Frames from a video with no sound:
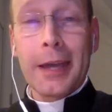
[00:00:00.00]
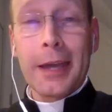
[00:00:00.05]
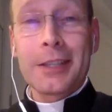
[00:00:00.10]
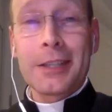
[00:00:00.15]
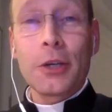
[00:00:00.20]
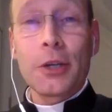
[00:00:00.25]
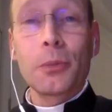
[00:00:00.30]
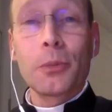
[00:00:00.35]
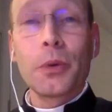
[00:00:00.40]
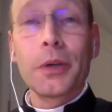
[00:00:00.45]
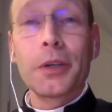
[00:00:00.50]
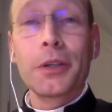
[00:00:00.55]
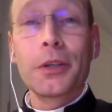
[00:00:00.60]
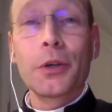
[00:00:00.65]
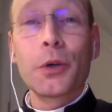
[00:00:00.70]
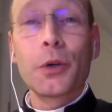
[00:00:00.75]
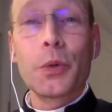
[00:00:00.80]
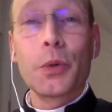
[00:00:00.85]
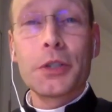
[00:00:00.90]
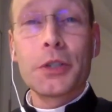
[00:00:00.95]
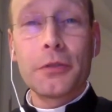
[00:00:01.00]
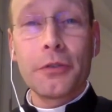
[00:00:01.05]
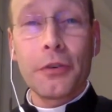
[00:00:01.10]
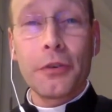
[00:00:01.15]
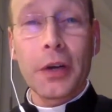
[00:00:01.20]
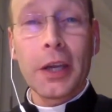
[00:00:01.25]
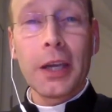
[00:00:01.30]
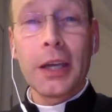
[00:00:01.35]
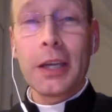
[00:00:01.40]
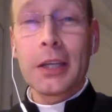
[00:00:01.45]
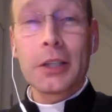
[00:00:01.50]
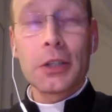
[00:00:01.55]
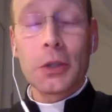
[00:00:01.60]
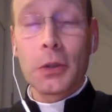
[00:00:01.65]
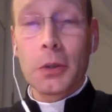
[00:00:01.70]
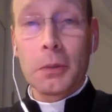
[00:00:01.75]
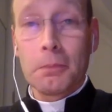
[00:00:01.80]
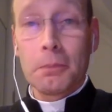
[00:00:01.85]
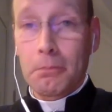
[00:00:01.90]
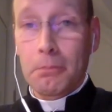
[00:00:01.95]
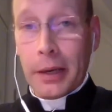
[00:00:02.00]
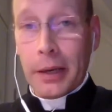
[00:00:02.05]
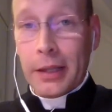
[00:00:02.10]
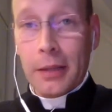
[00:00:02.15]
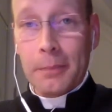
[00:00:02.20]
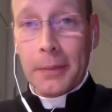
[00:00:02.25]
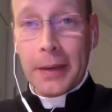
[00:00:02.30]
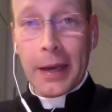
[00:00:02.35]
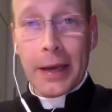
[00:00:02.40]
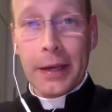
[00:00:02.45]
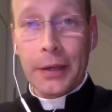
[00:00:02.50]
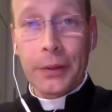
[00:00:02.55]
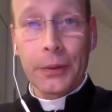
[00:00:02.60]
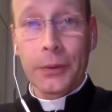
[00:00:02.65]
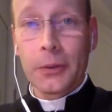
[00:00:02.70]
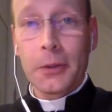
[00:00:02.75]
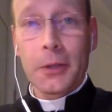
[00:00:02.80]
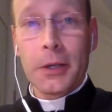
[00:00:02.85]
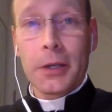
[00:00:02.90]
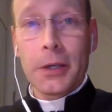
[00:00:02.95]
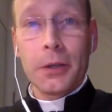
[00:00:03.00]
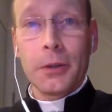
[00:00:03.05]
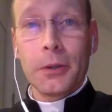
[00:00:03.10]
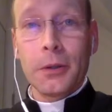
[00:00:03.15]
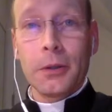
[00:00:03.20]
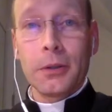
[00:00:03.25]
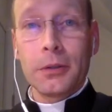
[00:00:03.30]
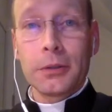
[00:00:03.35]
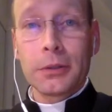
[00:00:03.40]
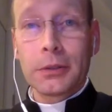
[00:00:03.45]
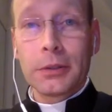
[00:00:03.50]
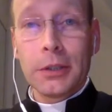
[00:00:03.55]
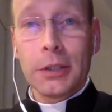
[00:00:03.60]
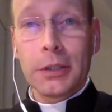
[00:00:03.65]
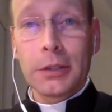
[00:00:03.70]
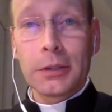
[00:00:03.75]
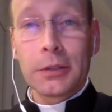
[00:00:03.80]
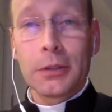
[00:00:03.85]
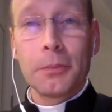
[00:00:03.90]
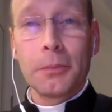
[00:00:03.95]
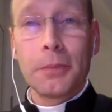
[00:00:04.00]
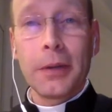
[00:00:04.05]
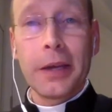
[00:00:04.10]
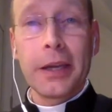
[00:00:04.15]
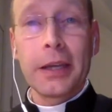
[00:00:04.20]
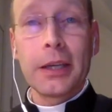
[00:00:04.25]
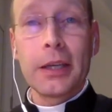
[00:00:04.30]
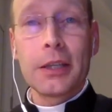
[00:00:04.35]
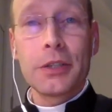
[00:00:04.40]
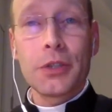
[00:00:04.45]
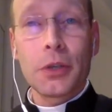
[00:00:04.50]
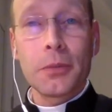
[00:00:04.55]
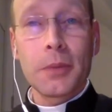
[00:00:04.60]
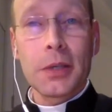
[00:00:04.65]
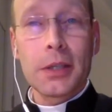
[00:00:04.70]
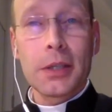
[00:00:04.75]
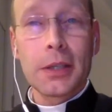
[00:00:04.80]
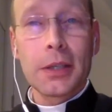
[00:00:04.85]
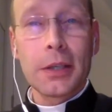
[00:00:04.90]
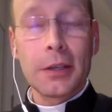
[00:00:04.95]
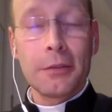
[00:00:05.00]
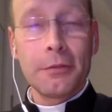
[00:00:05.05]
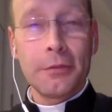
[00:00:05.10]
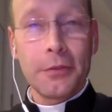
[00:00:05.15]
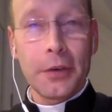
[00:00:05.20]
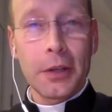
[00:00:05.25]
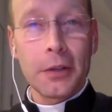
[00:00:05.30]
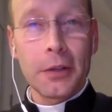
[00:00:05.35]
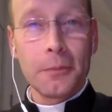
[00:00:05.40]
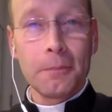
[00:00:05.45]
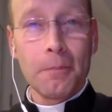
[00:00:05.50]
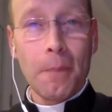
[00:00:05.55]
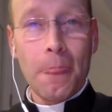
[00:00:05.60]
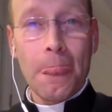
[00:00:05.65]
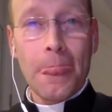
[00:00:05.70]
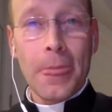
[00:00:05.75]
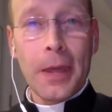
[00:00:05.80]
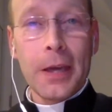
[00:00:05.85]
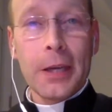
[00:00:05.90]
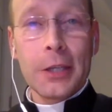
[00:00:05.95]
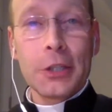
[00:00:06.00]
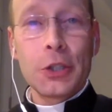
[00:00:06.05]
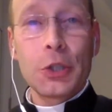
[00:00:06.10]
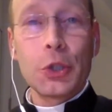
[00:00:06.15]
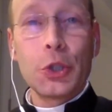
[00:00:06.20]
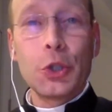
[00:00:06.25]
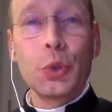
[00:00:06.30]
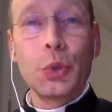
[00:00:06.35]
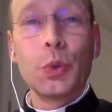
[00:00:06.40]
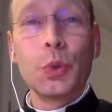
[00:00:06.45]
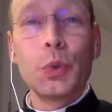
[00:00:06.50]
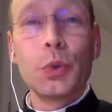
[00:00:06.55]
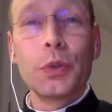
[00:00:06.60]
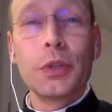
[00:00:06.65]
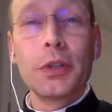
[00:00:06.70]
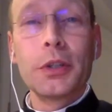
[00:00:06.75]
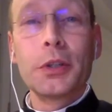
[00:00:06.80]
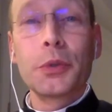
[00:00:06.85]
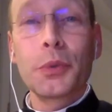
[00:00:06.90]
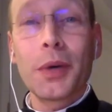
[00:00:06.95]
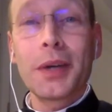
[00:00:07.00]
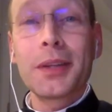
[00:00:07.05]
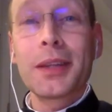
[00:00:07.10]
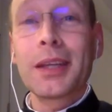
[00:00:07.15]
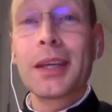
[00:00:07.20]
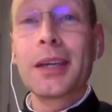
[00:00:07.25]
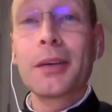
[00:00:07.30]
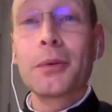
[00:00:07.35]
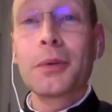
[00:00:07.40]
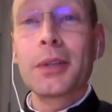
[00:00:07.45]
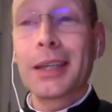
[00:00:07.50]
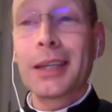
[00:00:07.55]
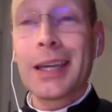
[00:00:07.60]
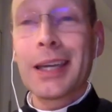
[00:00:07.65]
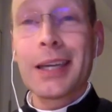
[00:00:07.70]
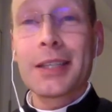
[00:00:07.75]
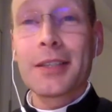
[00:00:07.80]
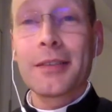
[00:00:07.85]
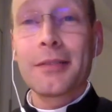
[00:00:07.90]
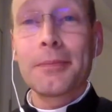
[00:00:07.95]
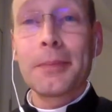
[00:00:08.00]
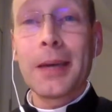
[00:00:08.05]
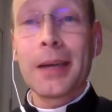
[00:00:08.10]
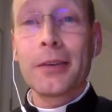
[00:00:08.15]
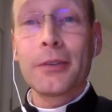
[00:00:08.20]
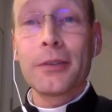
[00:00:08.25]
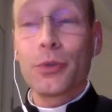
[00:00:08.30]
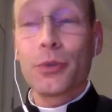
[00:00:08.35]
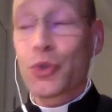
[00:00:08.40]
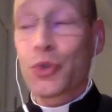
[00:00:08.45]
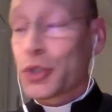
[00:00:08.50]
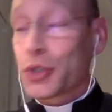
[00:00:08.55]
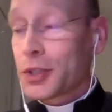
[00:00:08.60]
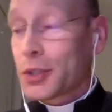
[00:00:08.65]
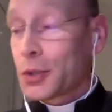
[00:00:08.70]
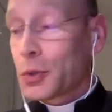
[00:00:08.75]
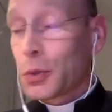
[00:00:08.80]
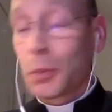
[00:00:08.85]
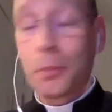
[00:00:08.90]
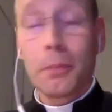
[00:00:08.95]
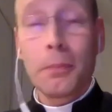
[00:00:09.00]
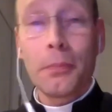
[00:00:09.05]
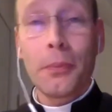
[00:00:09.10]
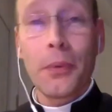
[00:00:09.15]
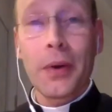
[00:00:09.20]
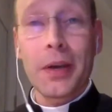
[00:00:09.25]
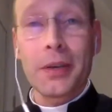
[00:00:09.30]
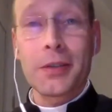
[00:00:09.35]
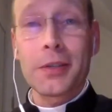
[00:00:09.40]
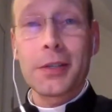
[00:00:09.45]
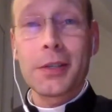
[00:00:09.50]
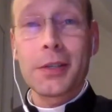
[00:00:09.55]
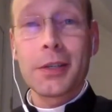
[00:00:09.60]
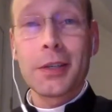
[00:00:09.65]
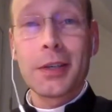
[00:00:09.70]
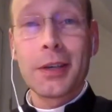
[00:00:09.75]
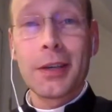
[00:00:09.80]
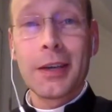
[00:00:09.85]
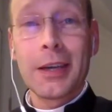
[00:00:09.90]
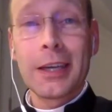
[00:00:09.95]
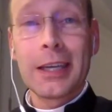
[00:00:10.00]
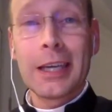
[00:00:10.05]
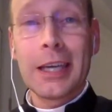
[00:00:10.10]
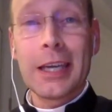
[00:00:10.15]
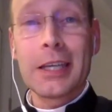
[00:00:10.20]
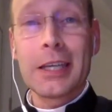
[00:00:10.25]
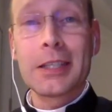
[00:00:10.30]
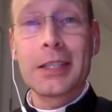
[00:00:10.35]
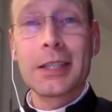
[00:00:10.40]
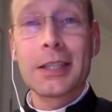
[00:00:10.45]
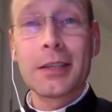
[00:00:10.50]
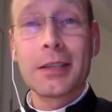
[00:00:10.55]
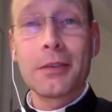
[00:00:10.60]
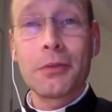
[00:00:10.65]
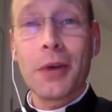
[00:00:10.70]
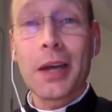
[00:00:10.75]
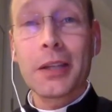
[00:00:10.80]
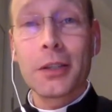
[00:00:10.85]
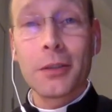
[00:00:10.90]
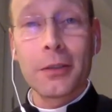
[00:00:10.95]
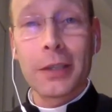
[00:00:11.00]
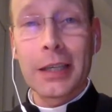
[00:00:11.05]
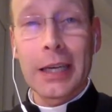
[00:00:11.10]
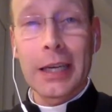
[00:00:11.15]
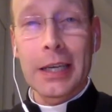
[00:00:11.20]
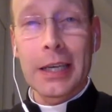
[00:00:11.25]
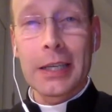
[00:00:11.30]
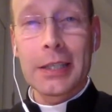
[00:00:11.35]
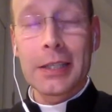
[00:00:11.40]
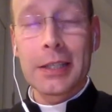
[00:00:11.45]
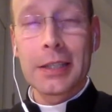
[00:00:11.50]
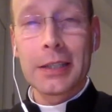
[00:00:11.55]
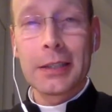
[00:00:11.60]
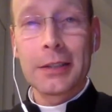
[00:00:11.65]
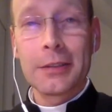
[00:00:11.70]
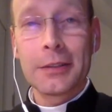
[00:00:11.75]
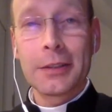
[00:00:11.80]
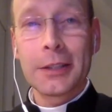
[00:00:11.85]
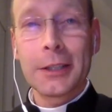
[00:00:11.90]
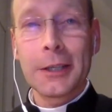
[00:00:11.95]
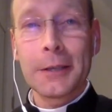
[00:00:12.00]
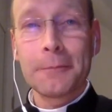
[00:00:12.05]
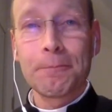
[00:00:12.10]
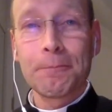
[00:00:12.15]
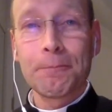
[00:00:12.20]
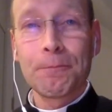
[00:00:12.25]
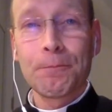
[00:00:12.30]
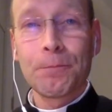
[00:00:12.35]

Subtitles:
someone who is free to play the piano or to play an instrument. Freedom to do the right thing with the keys of the piano, not just to press keys, random keys, okay?